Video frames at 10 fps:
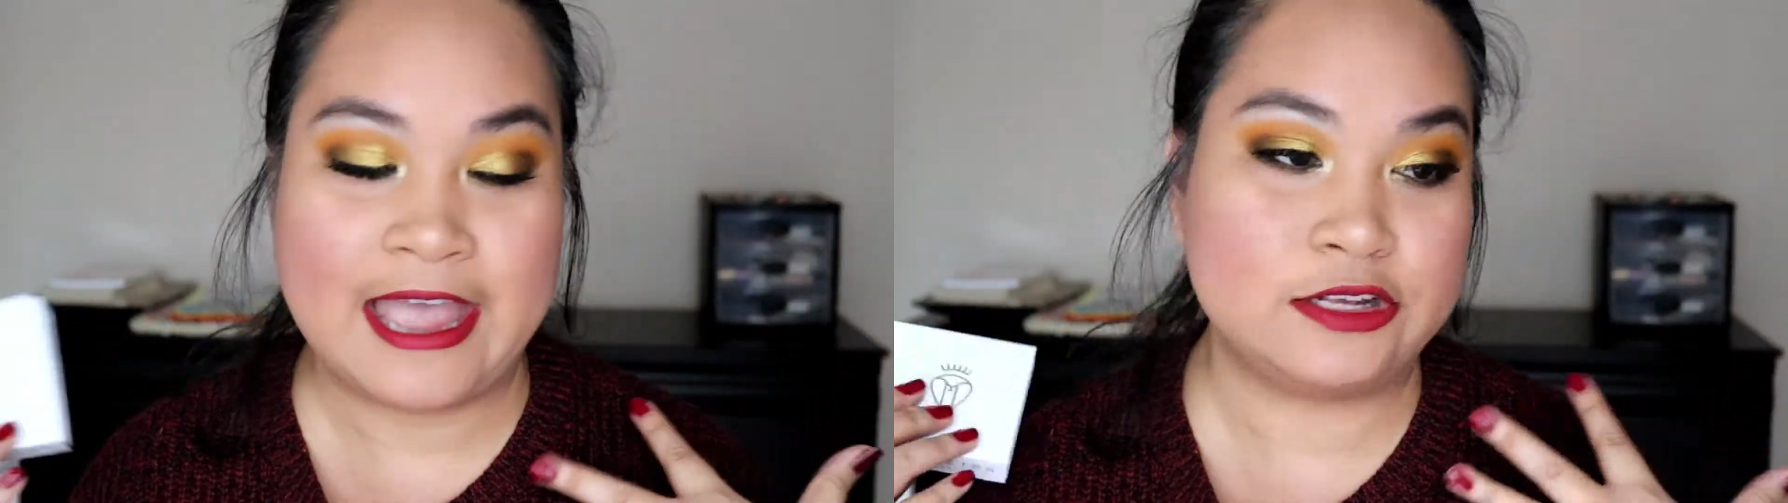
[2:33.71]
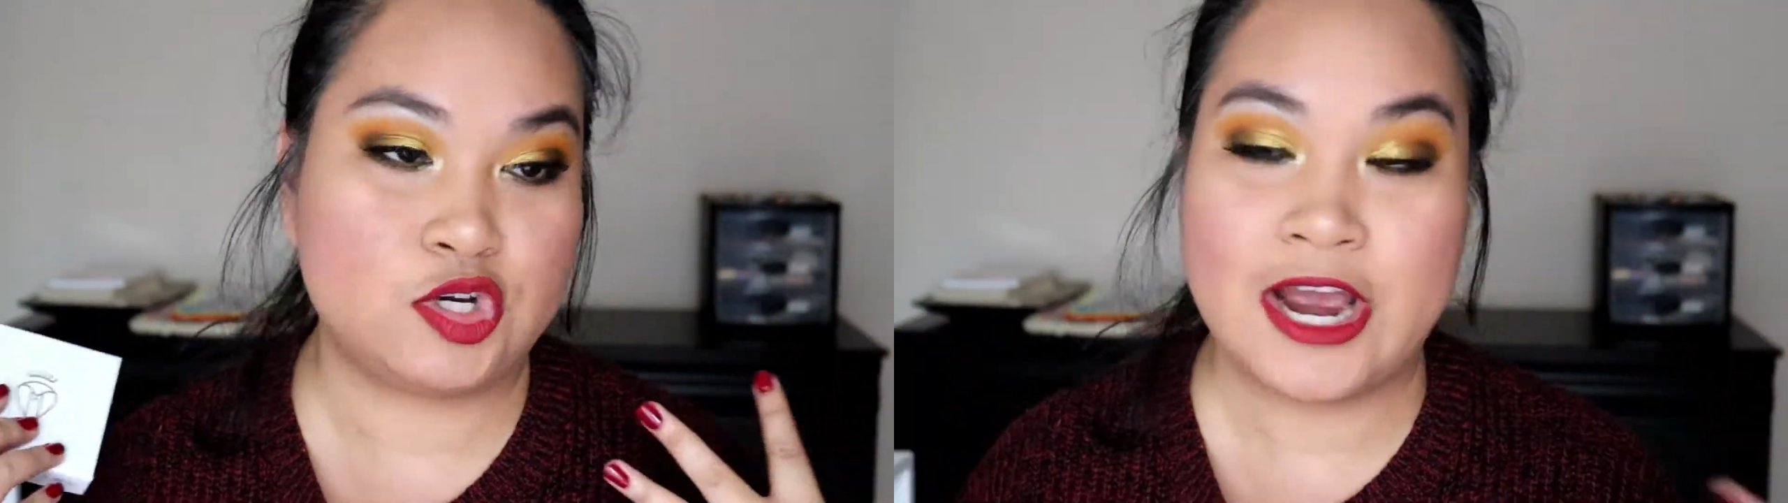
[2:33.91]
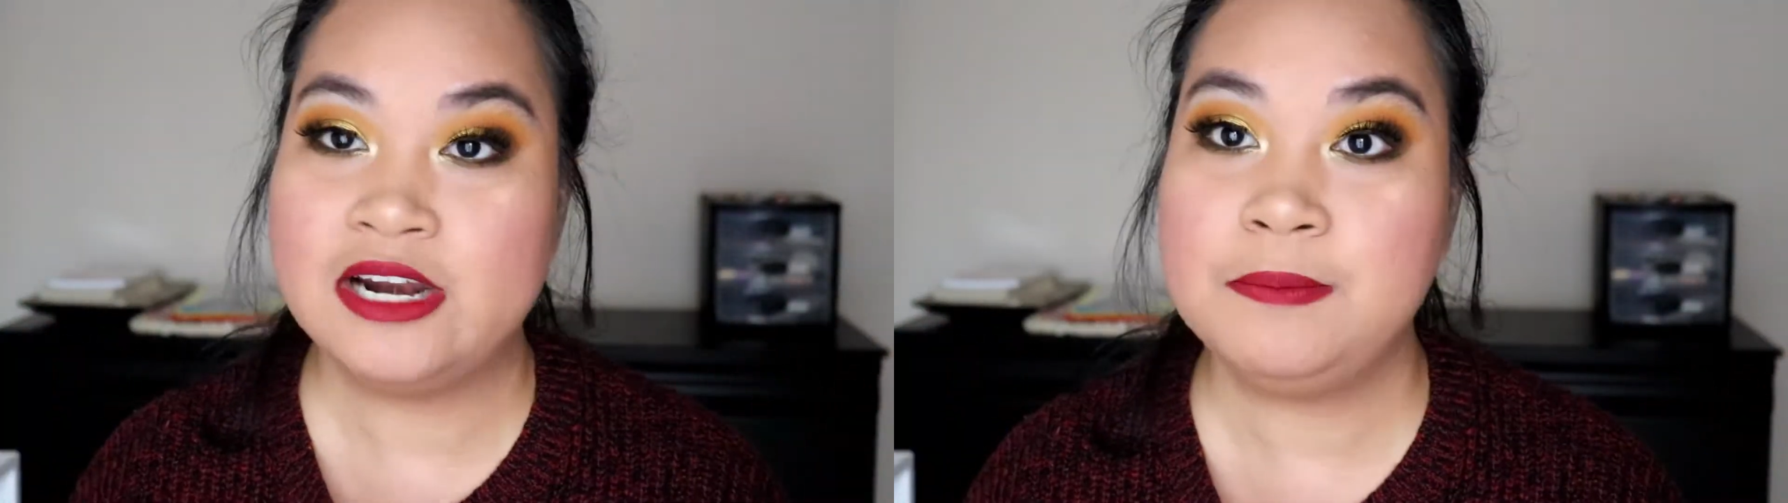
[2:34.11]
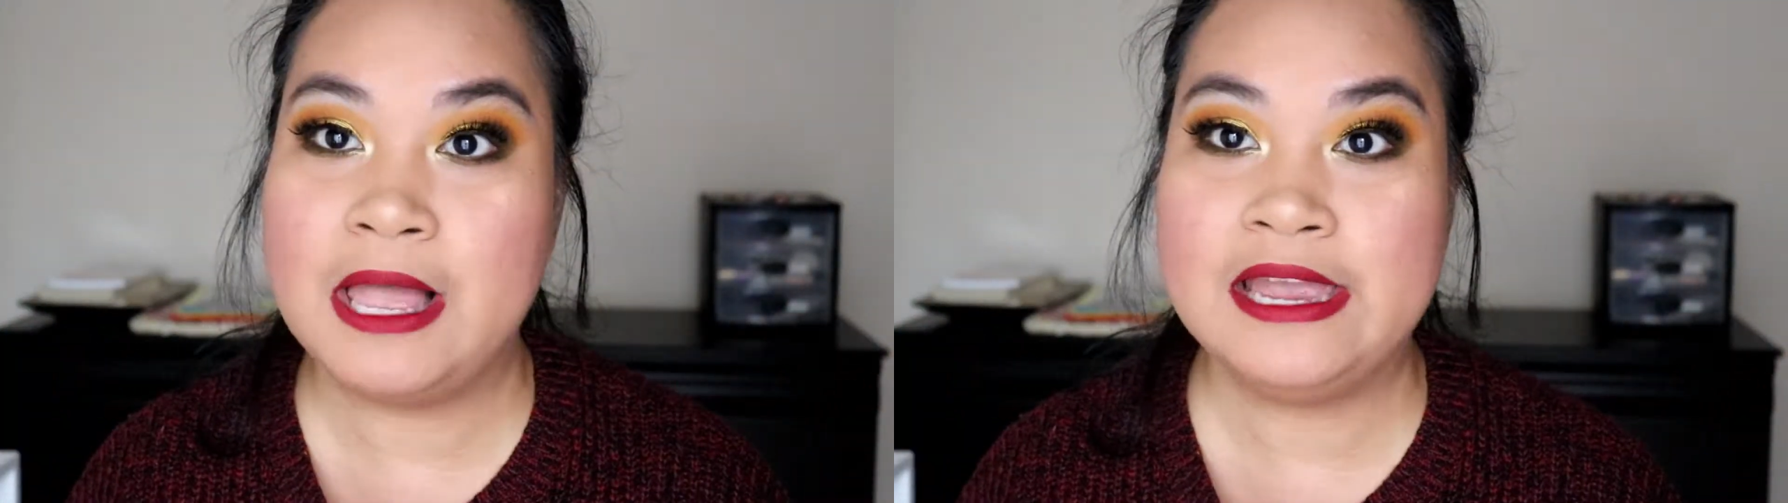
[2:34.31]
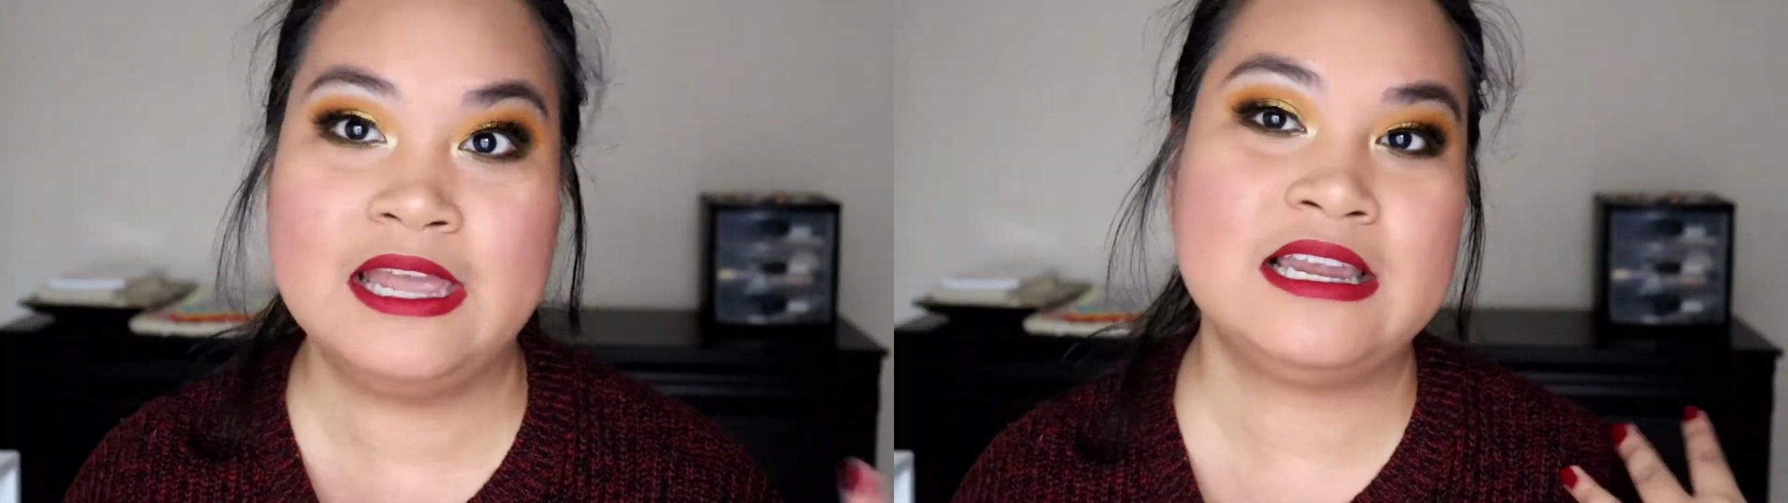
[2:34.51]
I tried
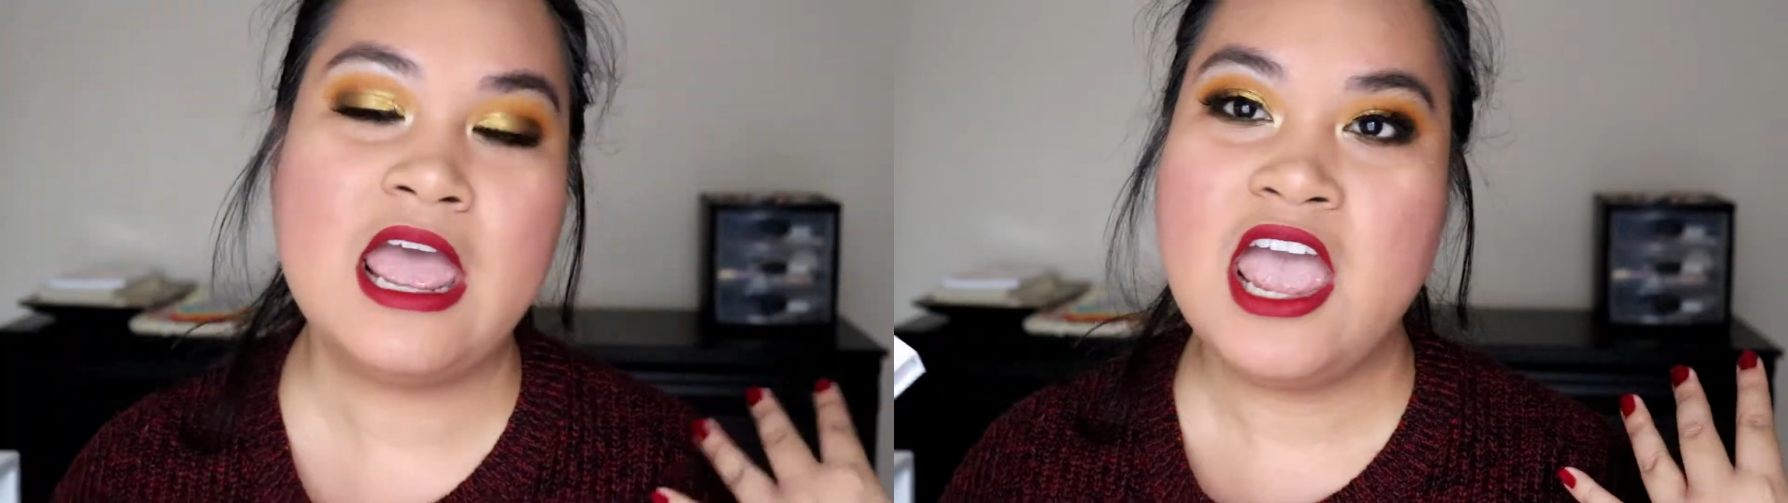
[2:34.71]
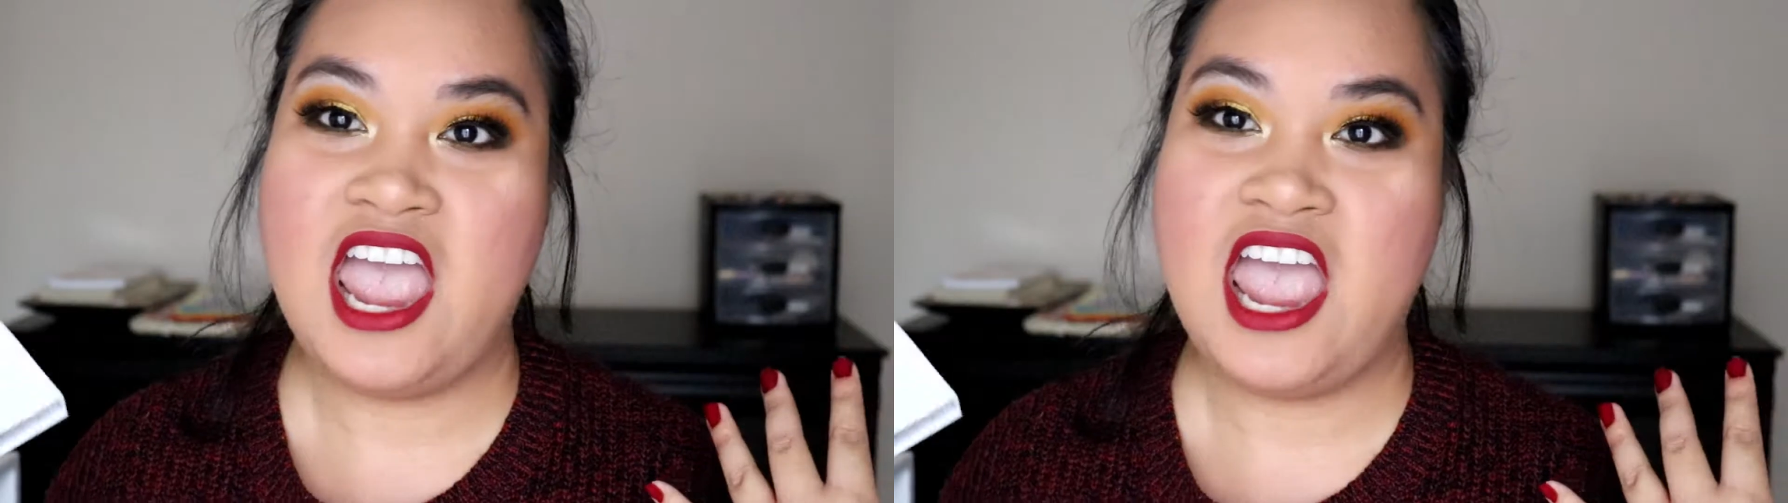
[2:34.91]
applying it